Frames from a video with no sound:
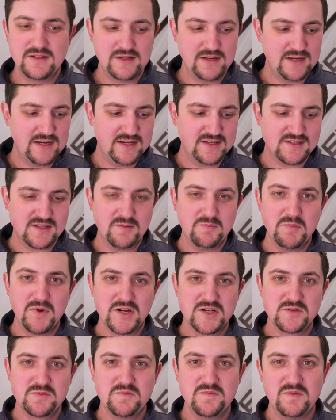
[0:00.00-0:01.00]
It's
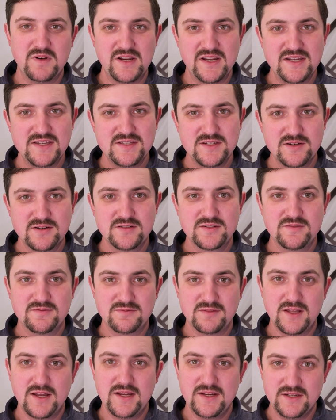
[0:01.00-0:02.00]
much easier to
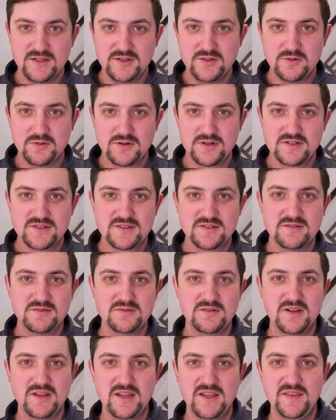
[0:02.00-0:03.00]
fly indoors,
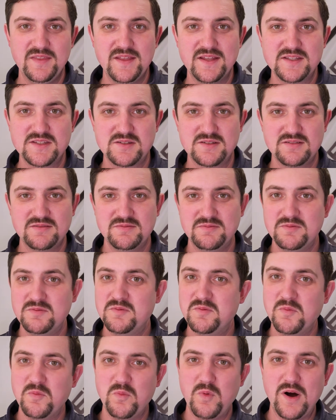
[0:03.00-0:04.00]
and that's
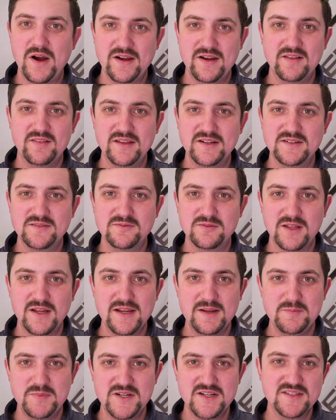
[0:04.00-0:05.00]
why I like to fly
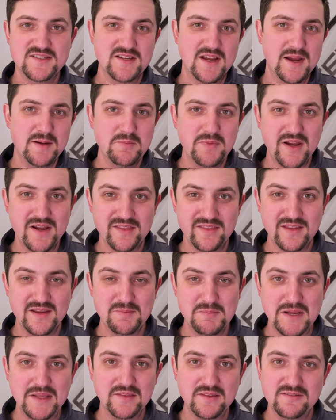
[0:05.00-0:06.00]
it, because I
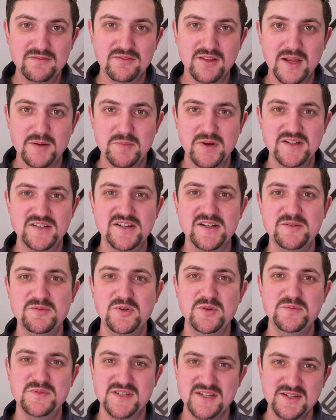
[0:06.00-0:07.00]
mainly fly my tiny
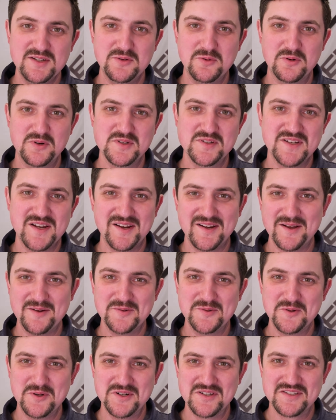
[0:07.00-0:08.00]
whoops indoors, not
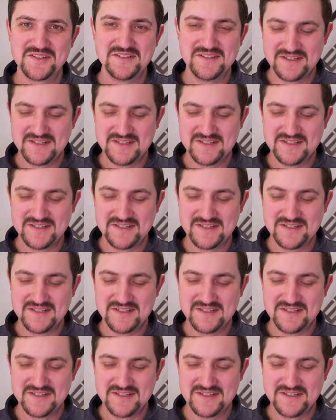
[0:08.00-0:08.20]
outdoors.